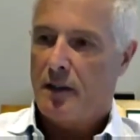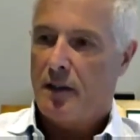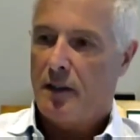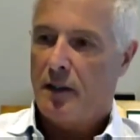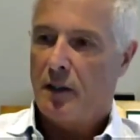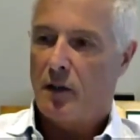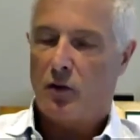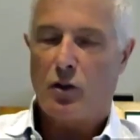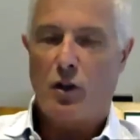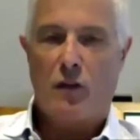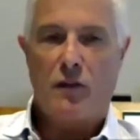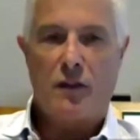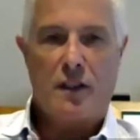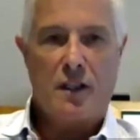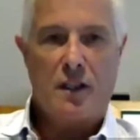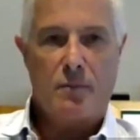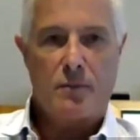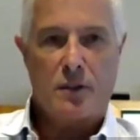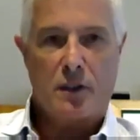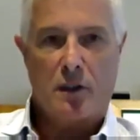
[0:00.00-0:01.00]
COVID
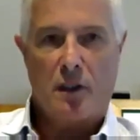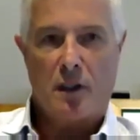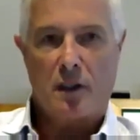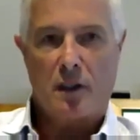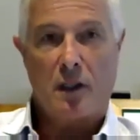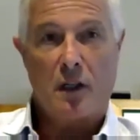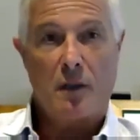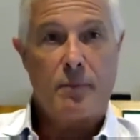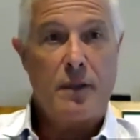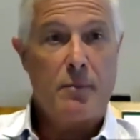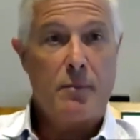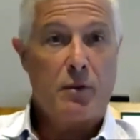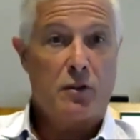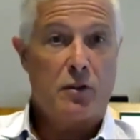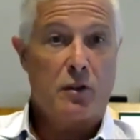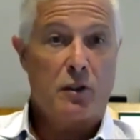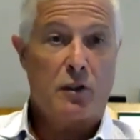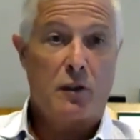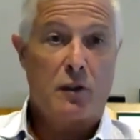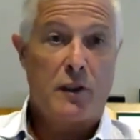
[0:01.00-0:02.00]
comes along. A lot of people
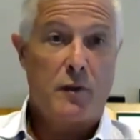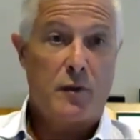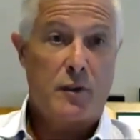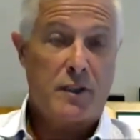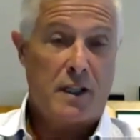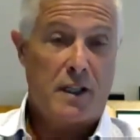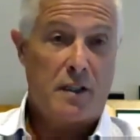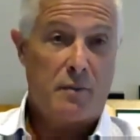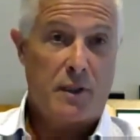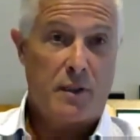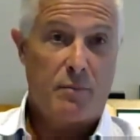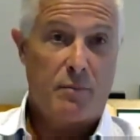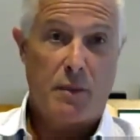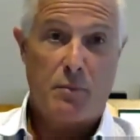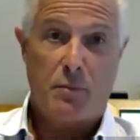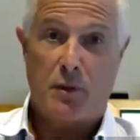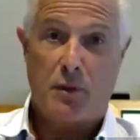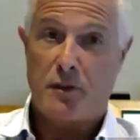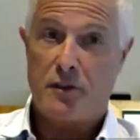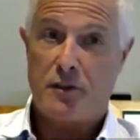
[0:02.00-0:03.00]
took early retirement.
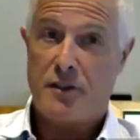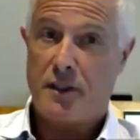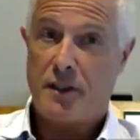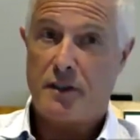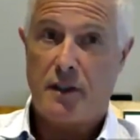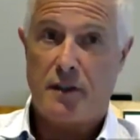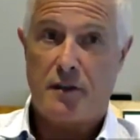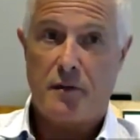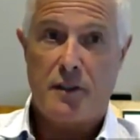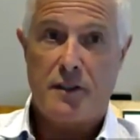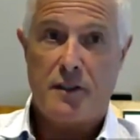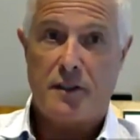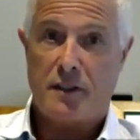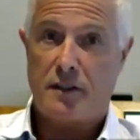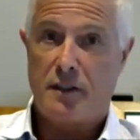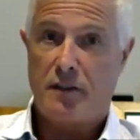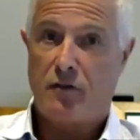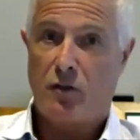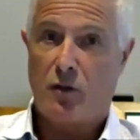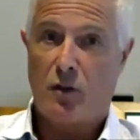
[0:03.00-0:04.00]
People that are 63,
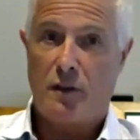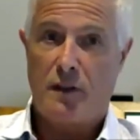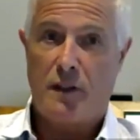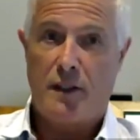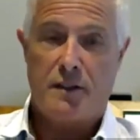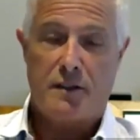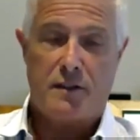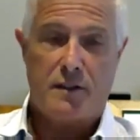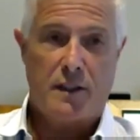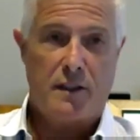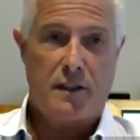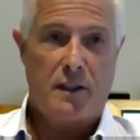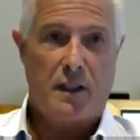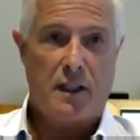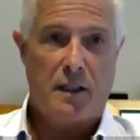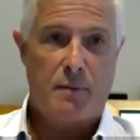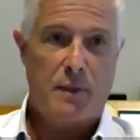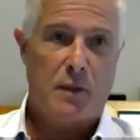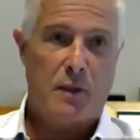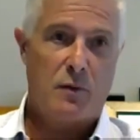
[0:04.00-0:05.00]
64, they just said,
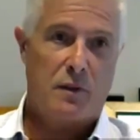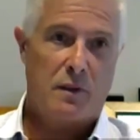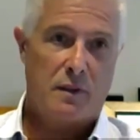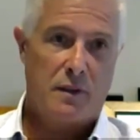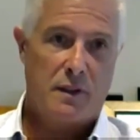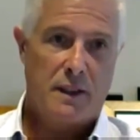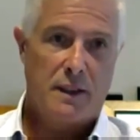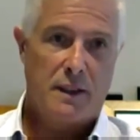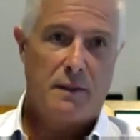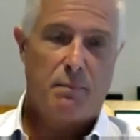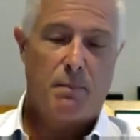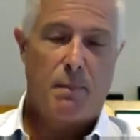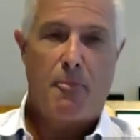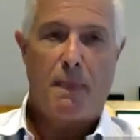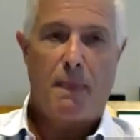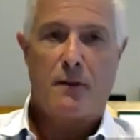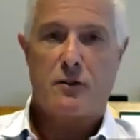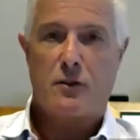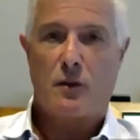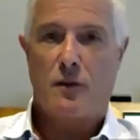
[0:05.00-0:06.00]
I'm out.
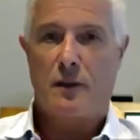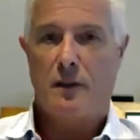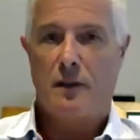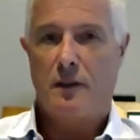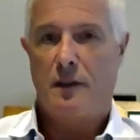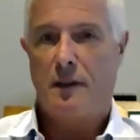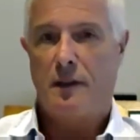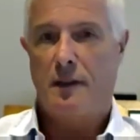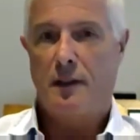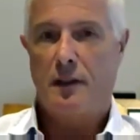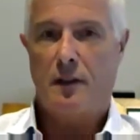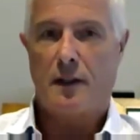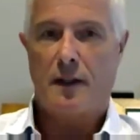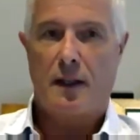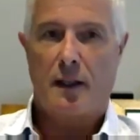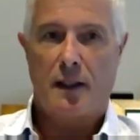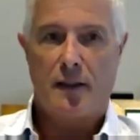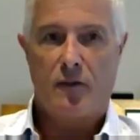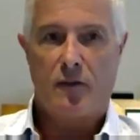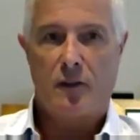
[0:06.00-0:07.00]
So they're out
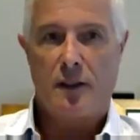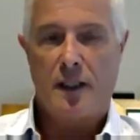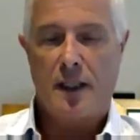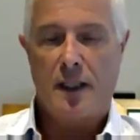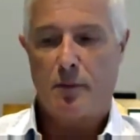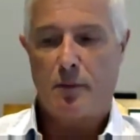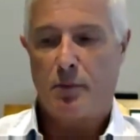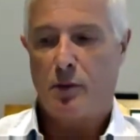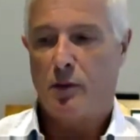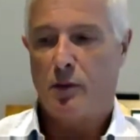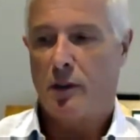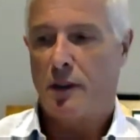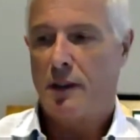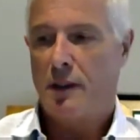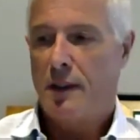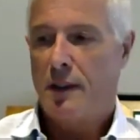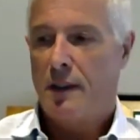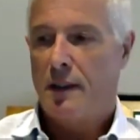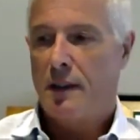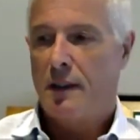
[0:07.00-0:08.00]
of the labor pool.
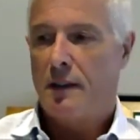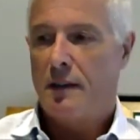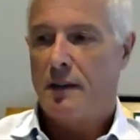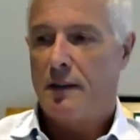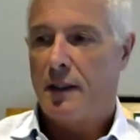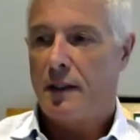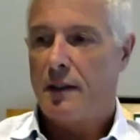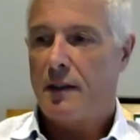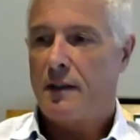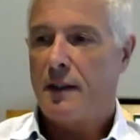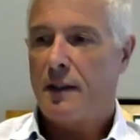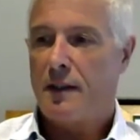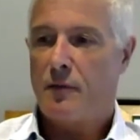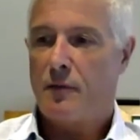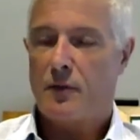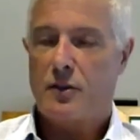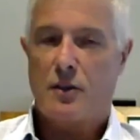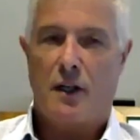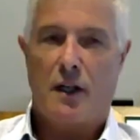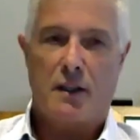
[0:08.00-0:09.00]
The other thing that
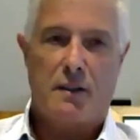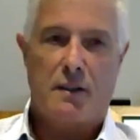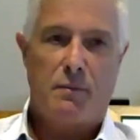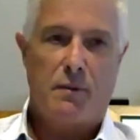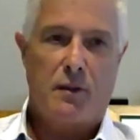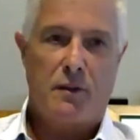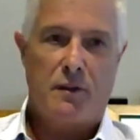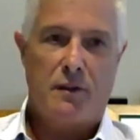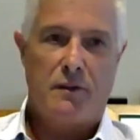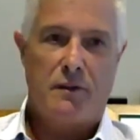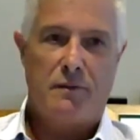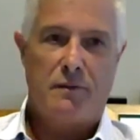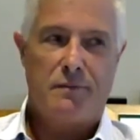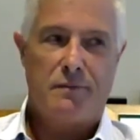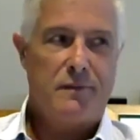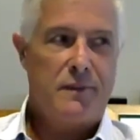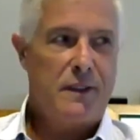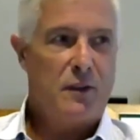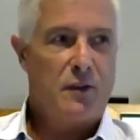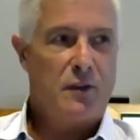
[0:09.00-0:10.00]
was talked about, and
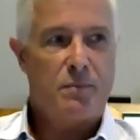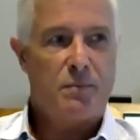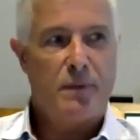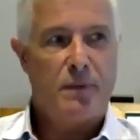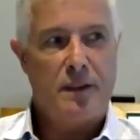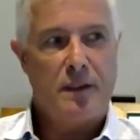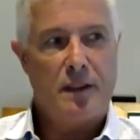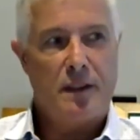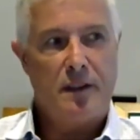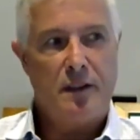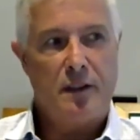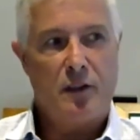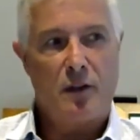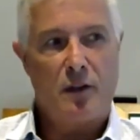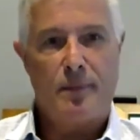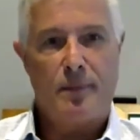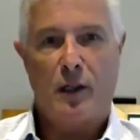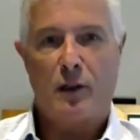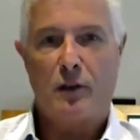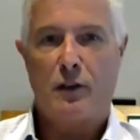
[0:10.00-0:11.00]
it's been,
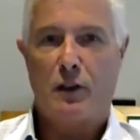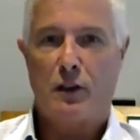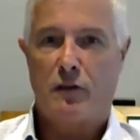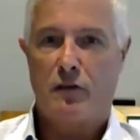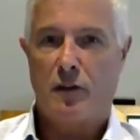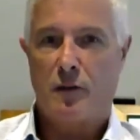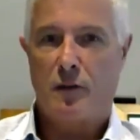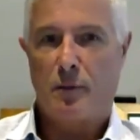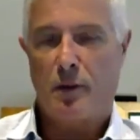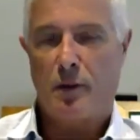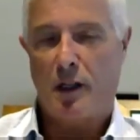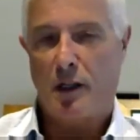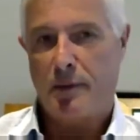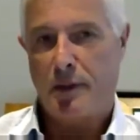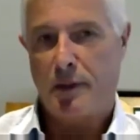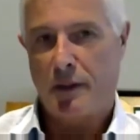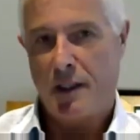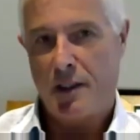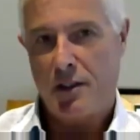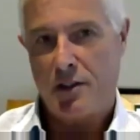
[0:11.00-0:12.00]
the bell curve of the
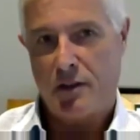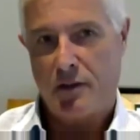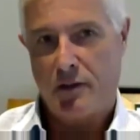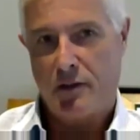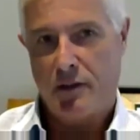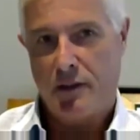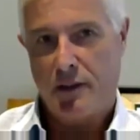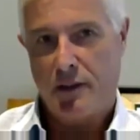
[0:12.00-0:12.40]
population,